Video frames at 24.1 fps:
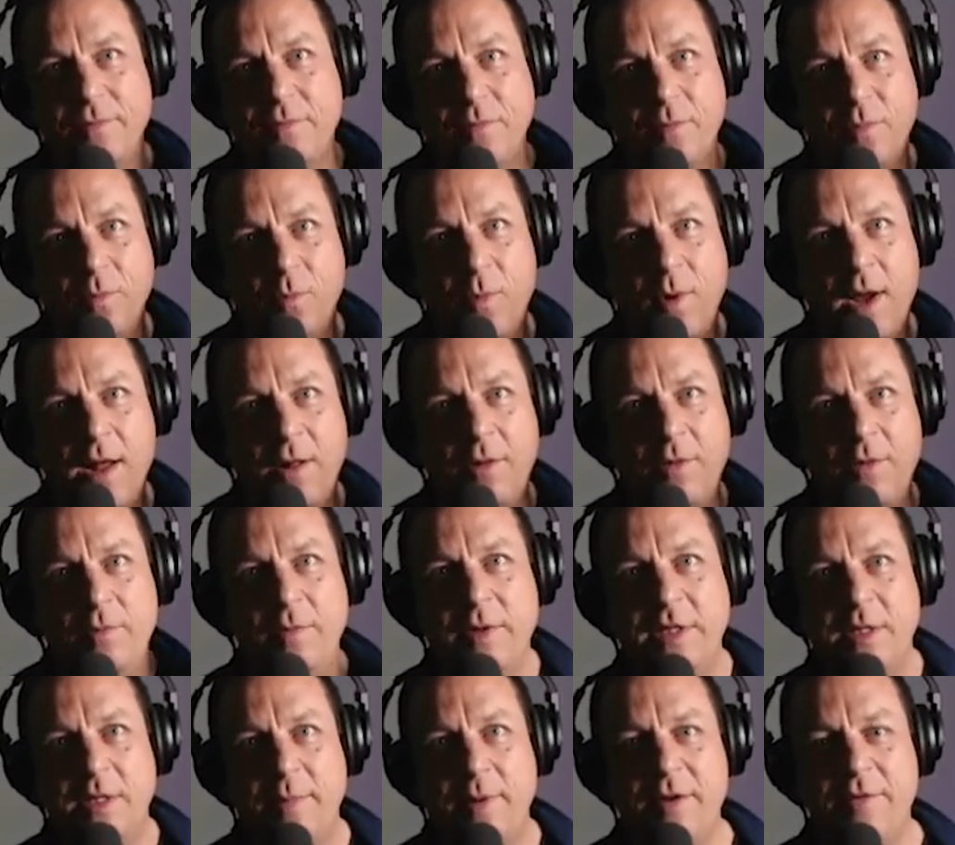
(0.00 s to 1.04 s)
well,
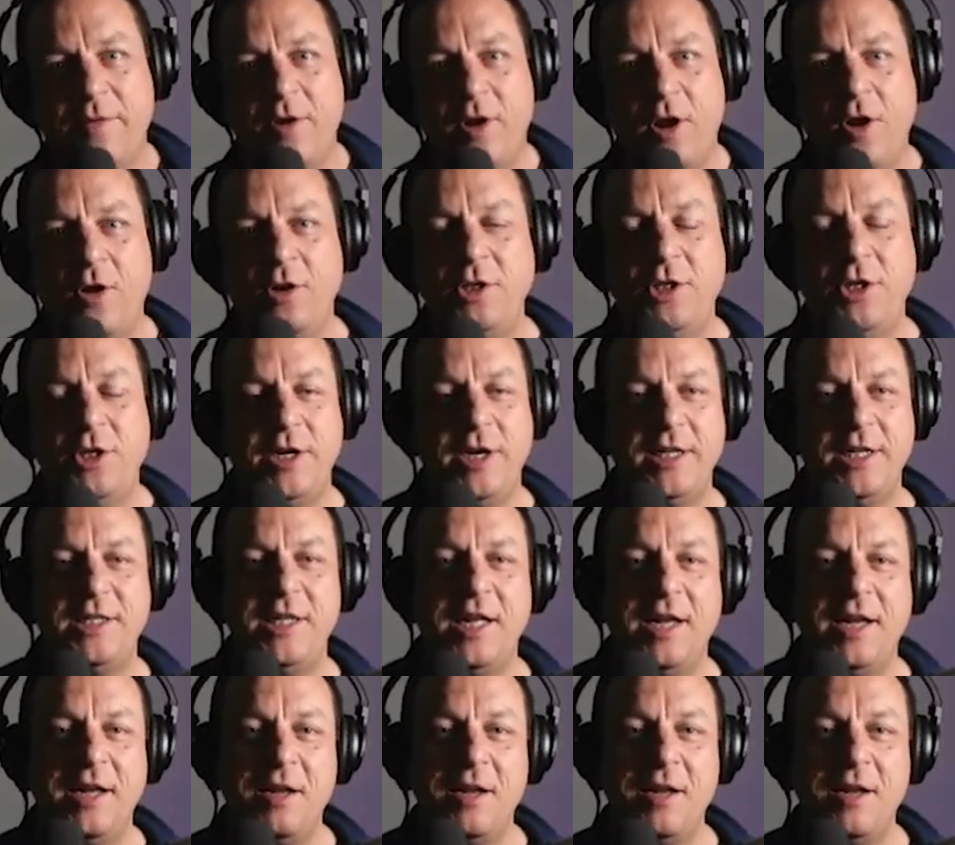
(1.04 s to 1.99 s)
it's a bit of a lottery, isn't it?